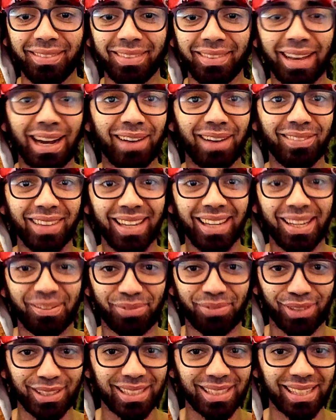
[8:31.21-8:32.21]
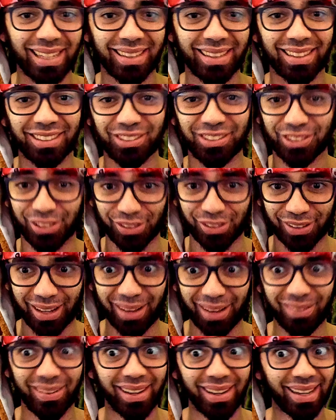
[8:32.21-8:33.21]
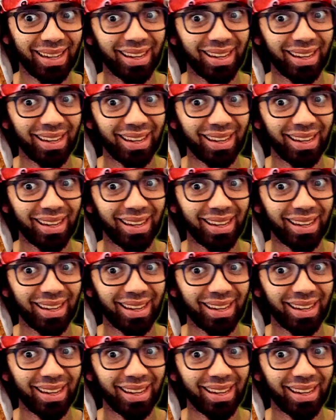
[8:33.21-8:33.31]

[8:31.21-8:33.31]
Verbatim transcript: I'm like paying attention to them, like,